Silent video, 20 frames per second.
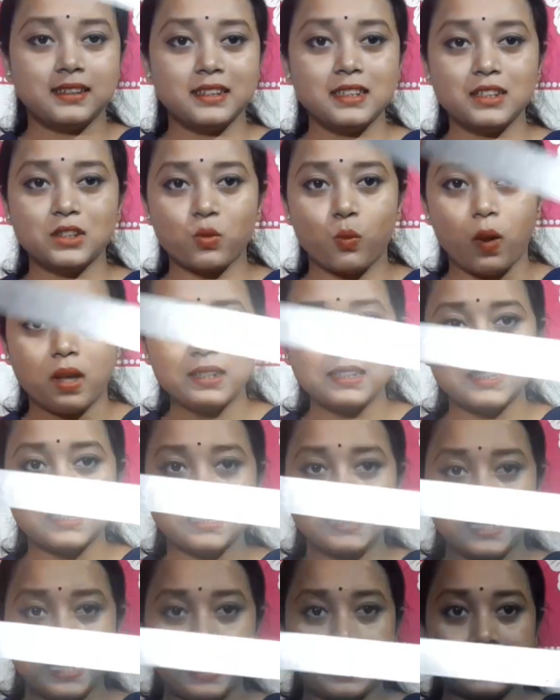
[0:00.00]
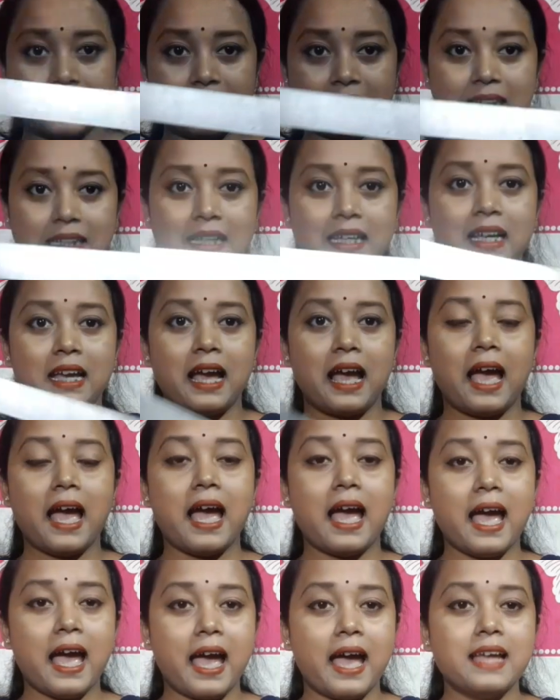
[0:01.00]
is one scale
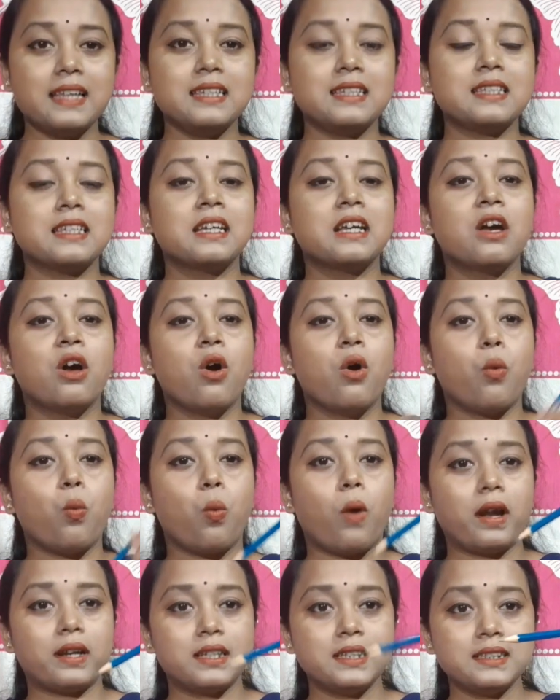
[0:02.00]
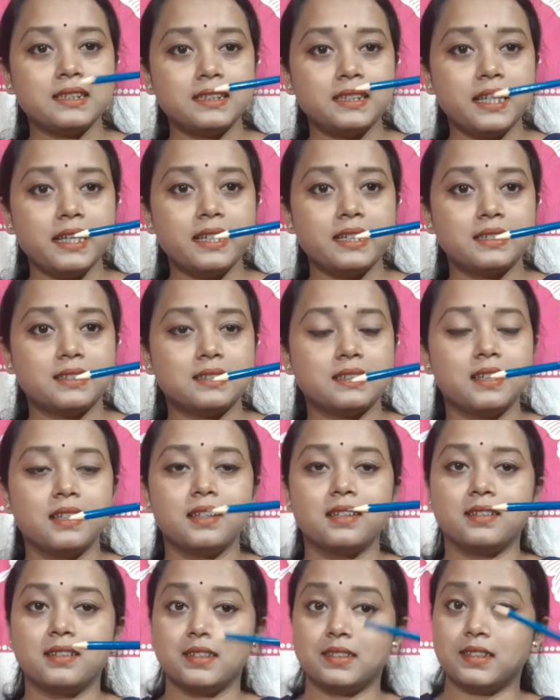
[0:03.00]
and what is this?
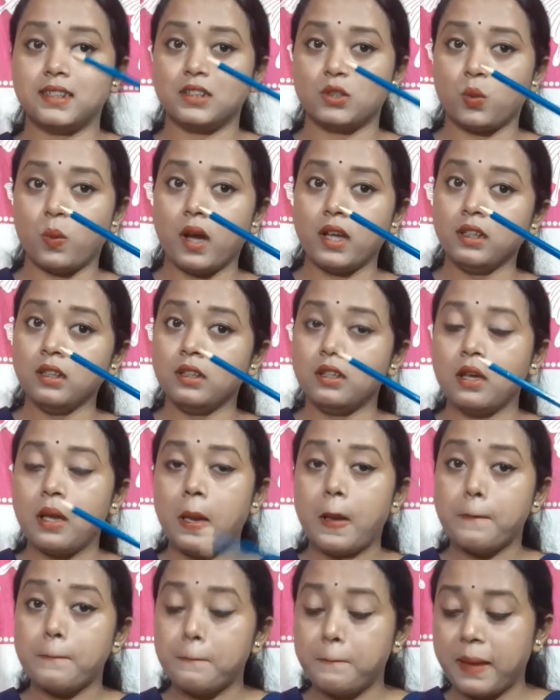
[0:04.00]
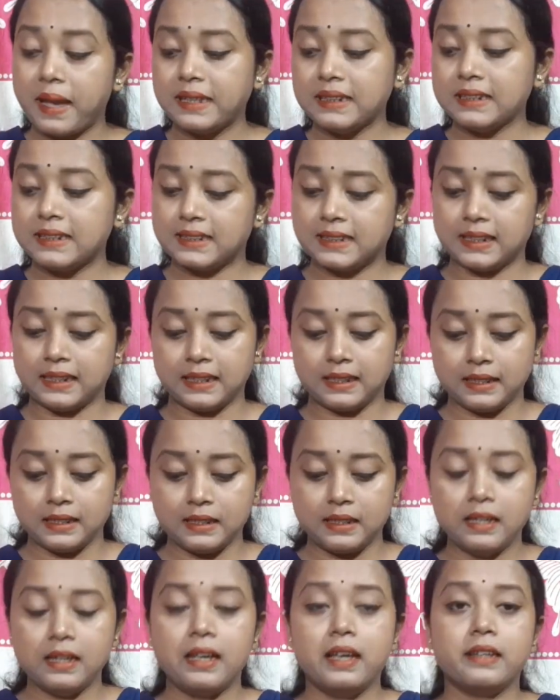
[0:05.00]
This is one pencil.
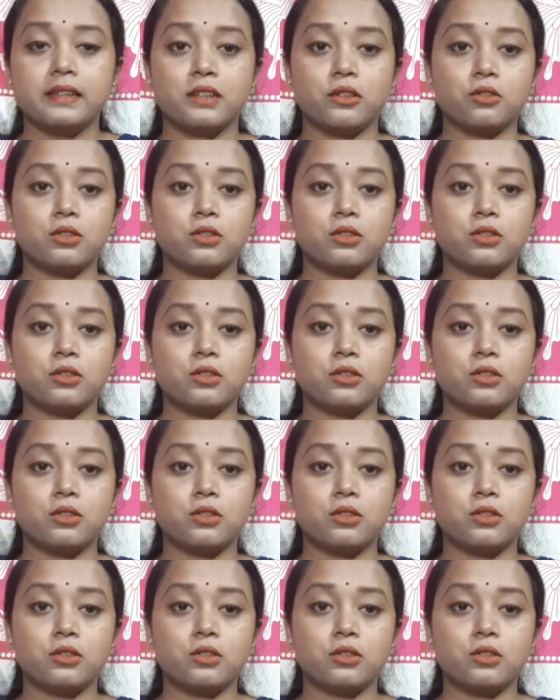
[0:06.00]
Now